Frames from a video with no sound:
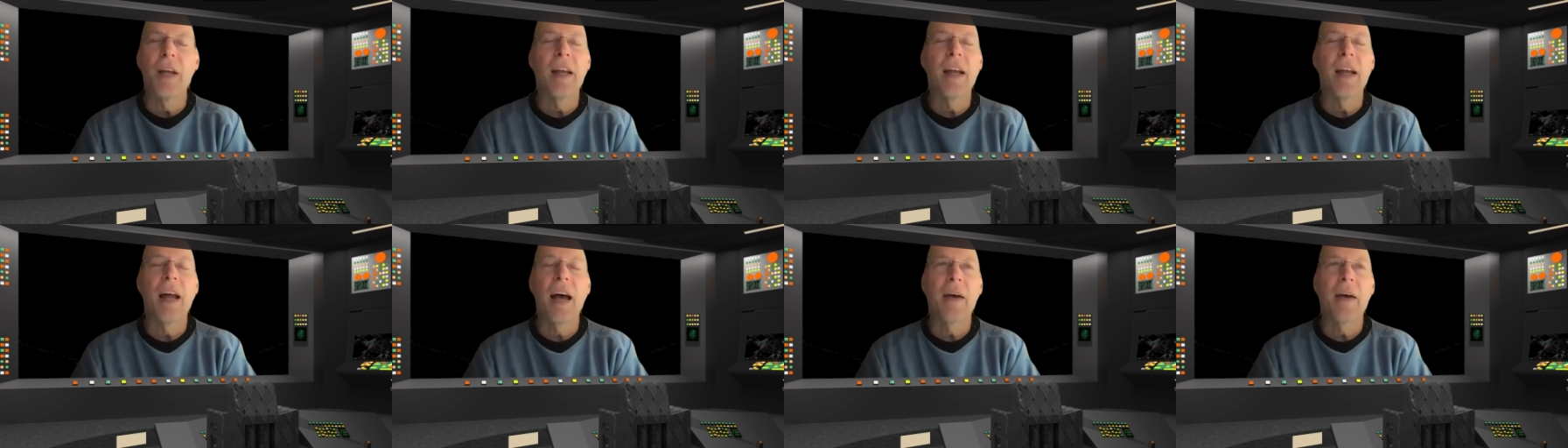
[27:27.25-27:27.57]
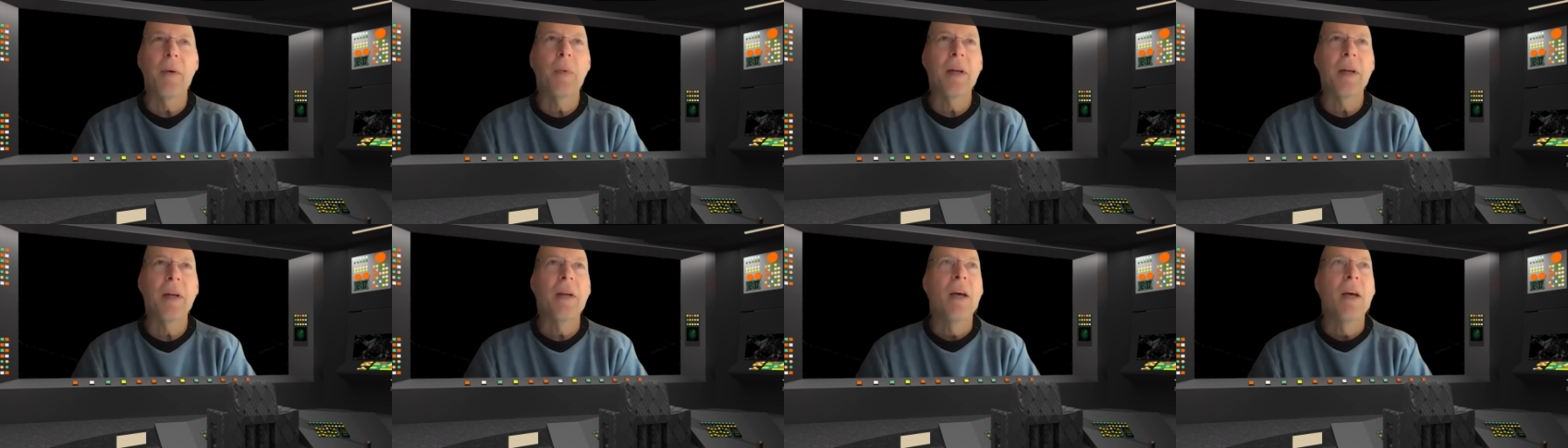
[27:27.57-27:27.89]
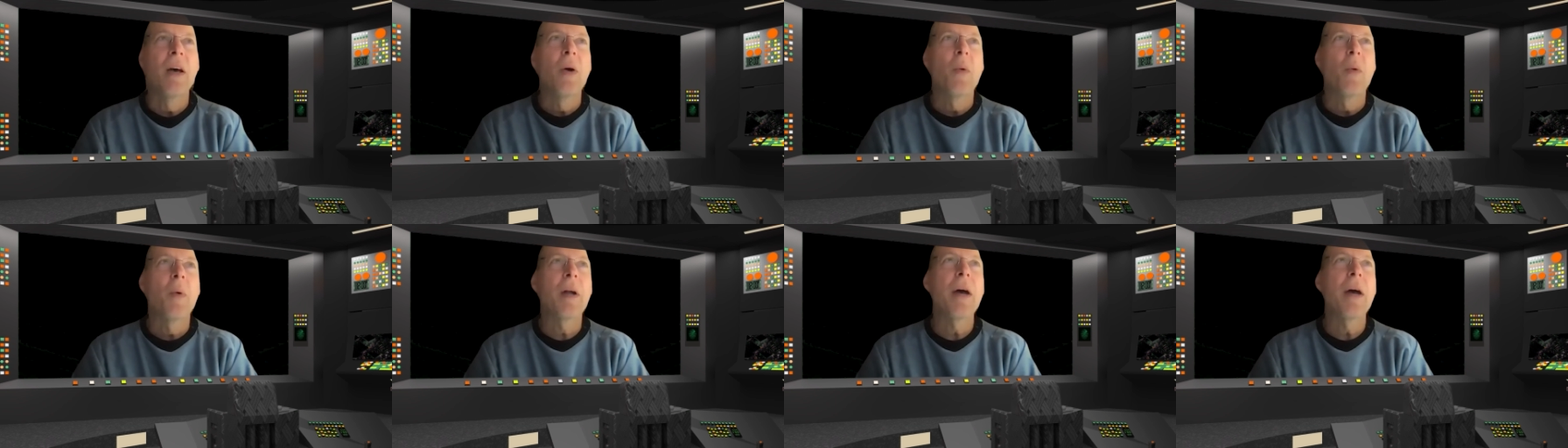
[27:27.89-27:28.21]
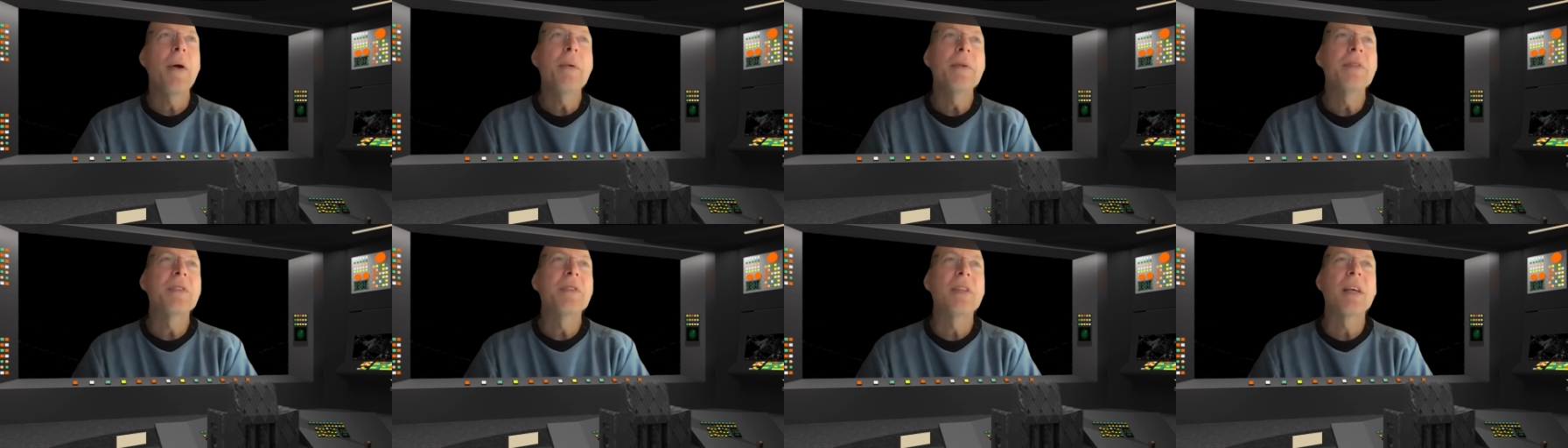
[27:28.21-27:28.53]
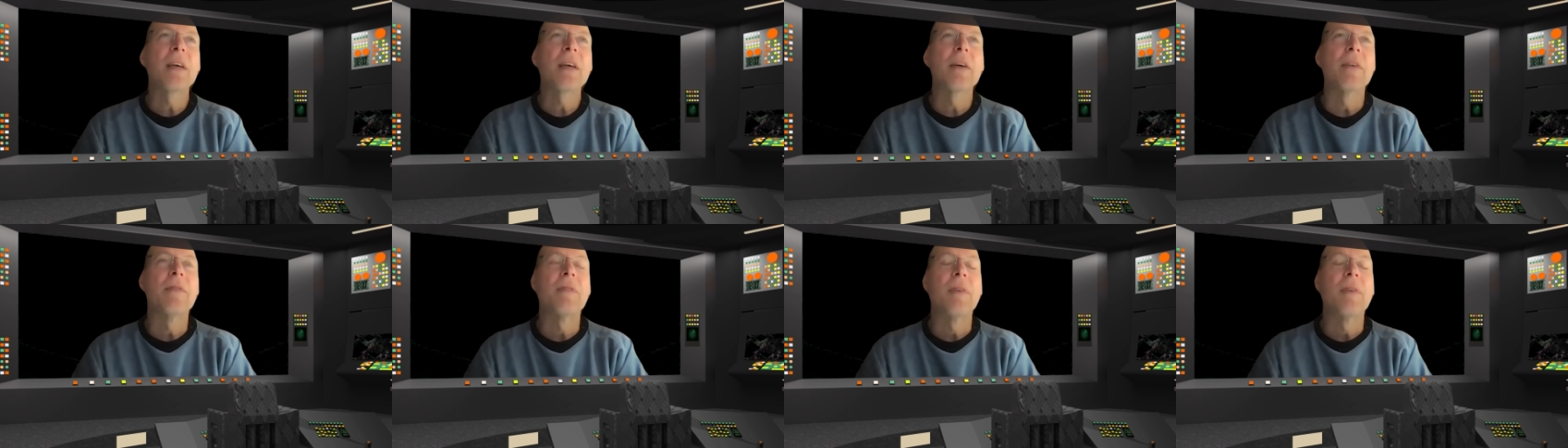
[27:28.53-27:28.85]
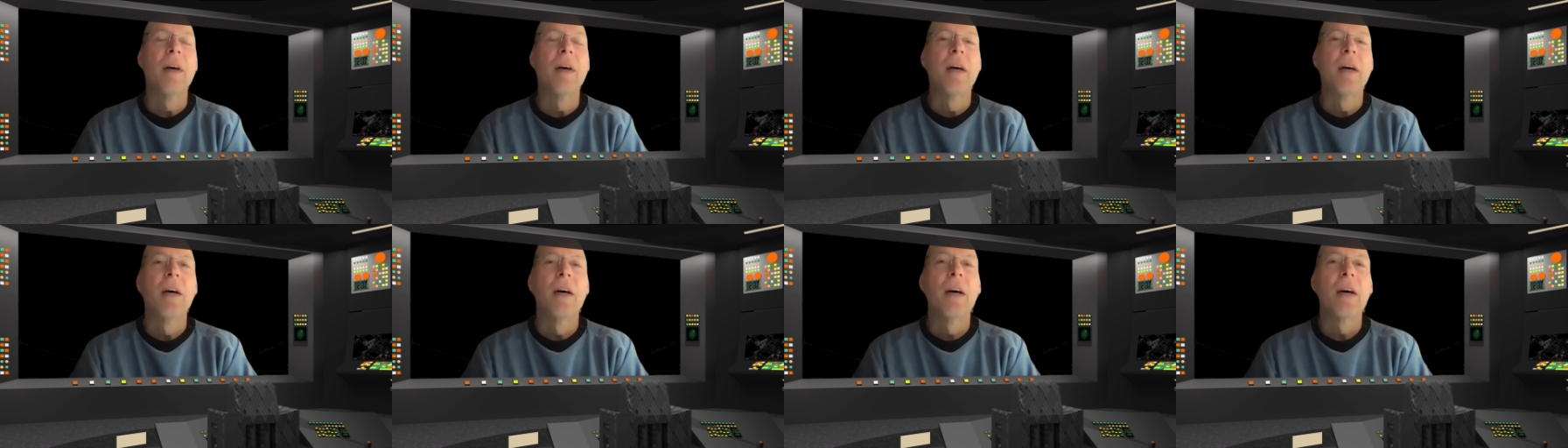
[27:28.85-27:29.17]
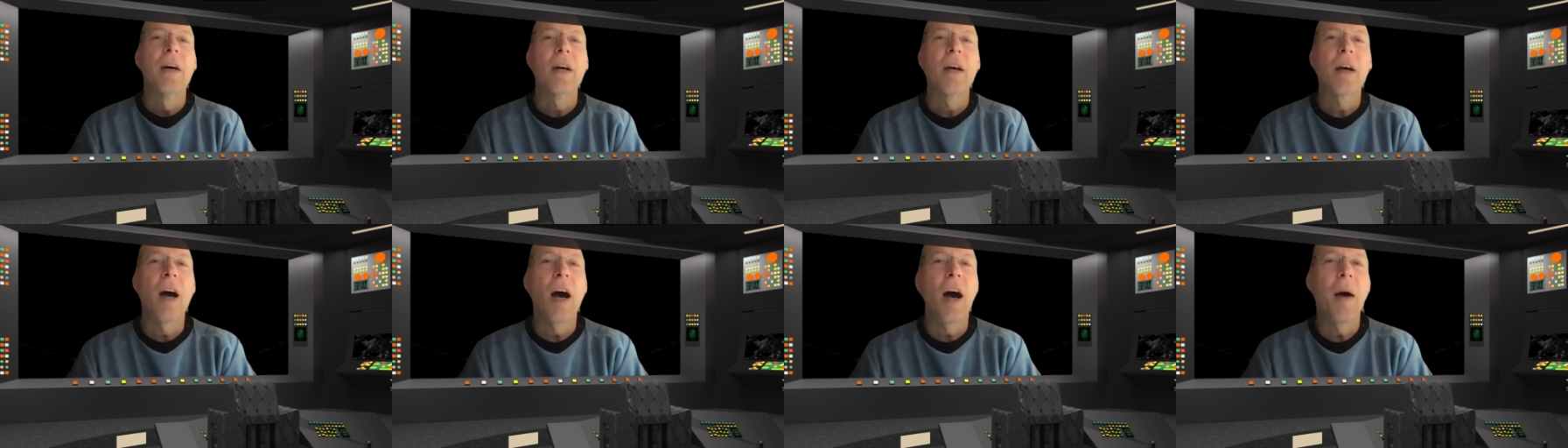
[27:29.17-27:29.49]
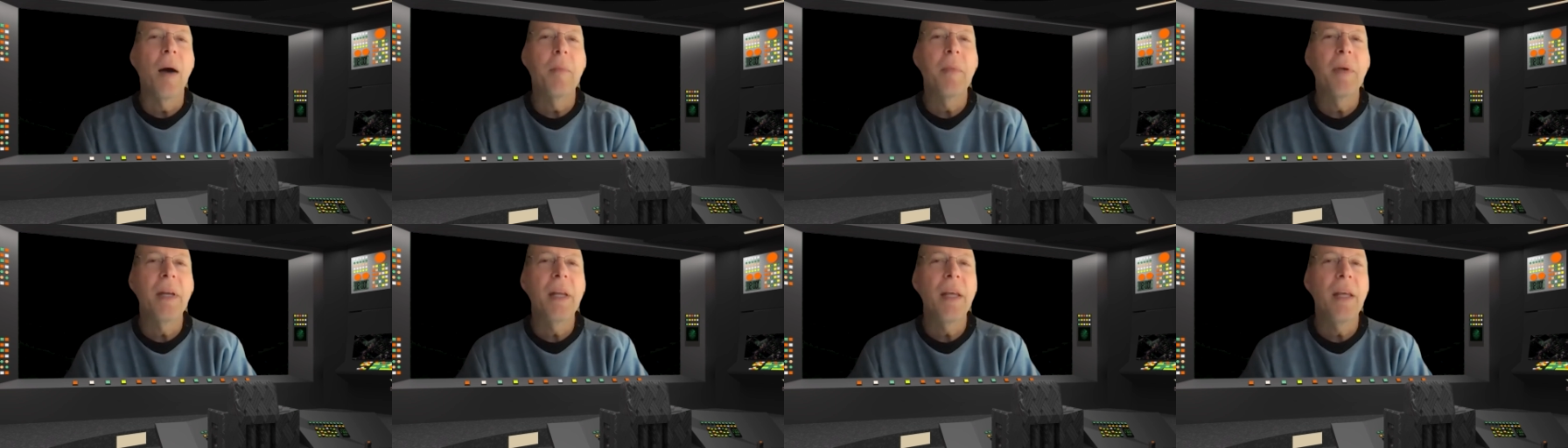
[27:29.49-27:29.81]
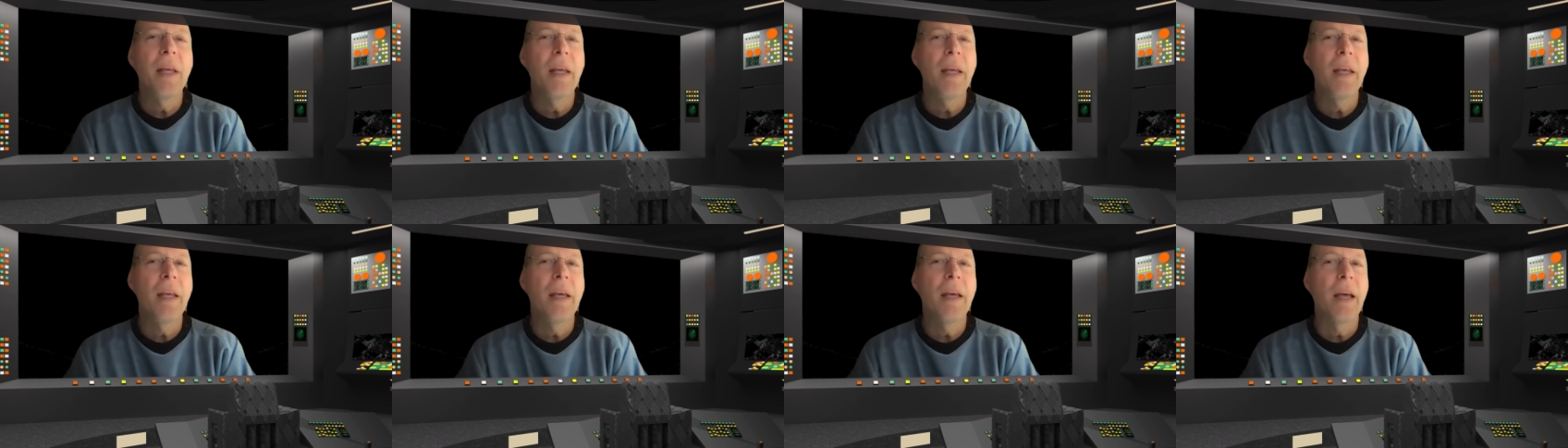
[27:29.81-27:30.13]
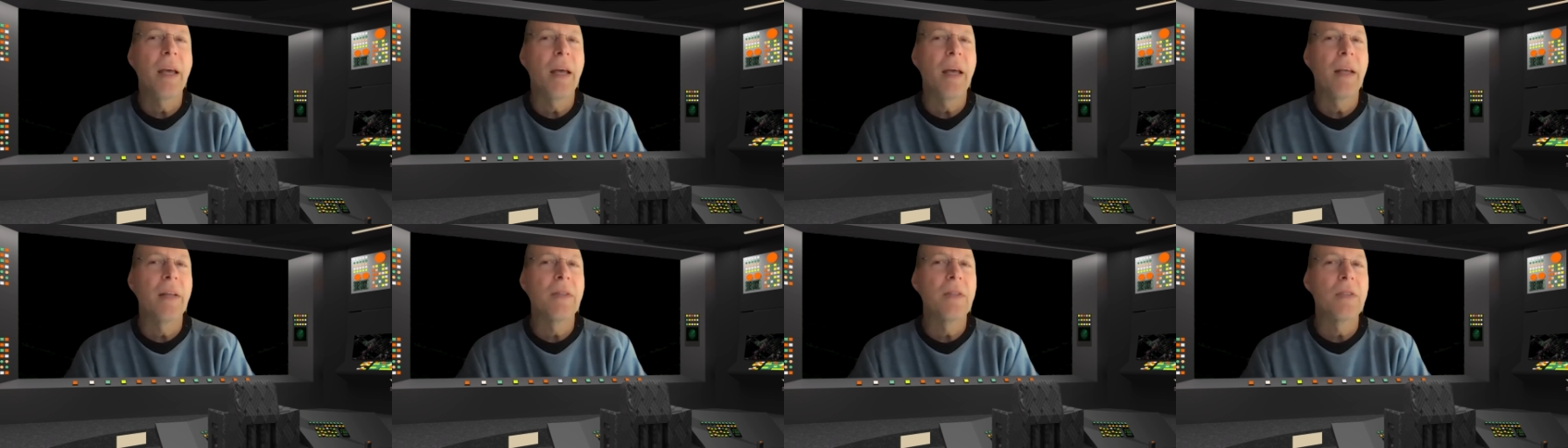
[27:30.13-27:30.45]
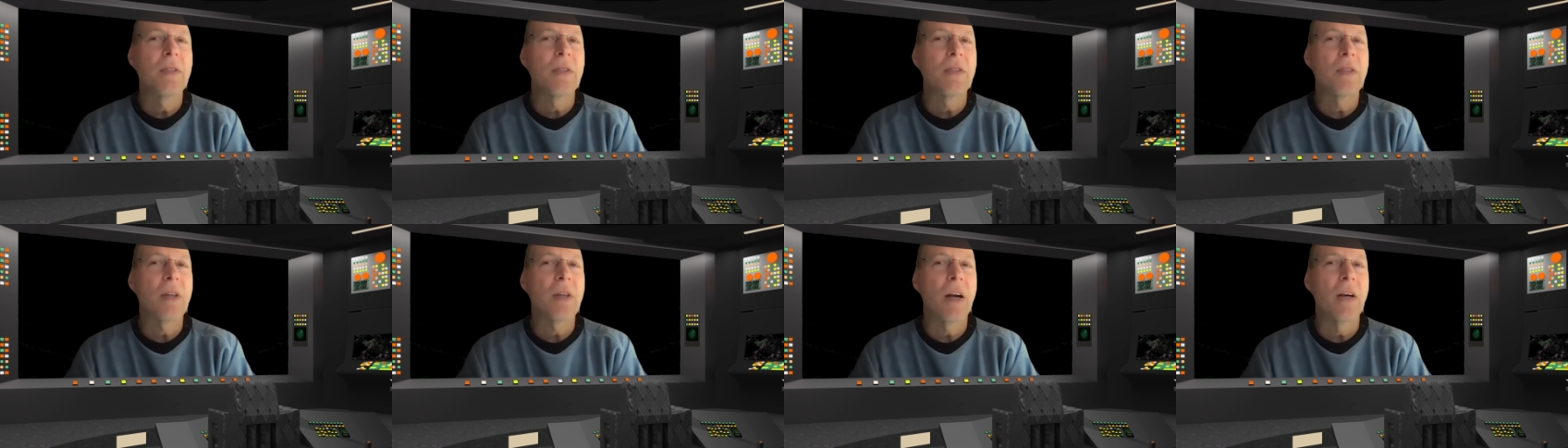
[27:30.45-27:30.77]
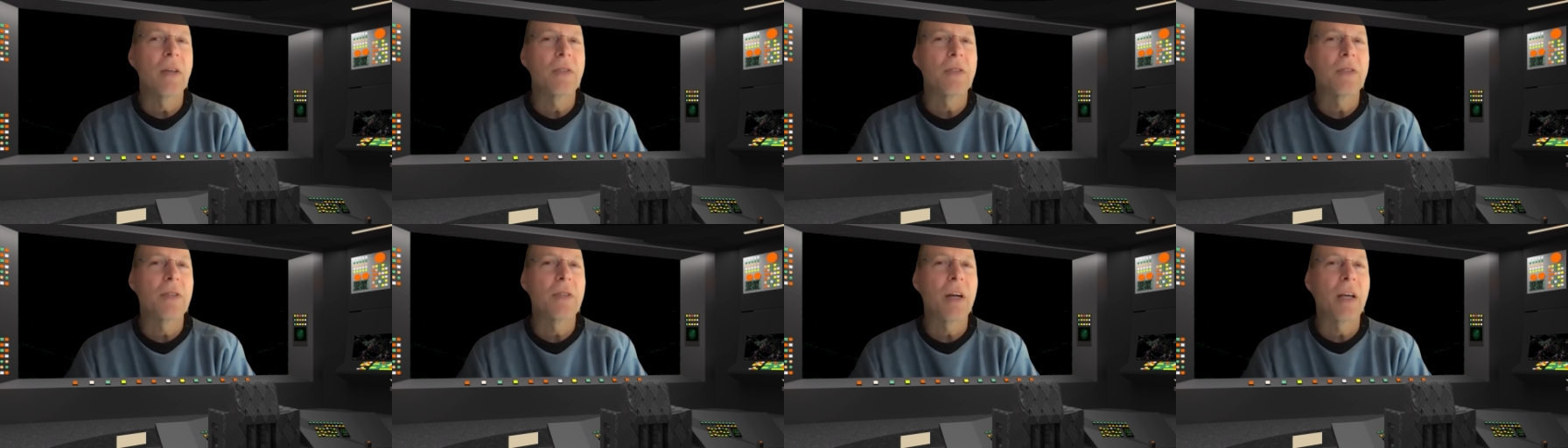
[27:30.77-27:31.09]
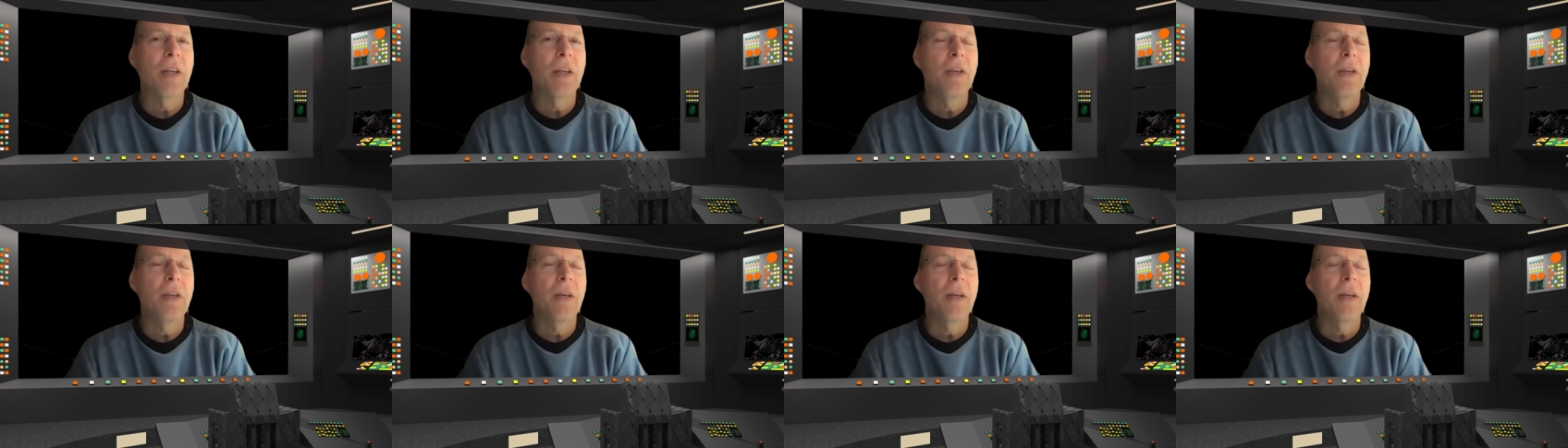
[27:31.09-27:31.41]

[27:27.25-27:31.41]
And when I always think of comedy and Star Trek,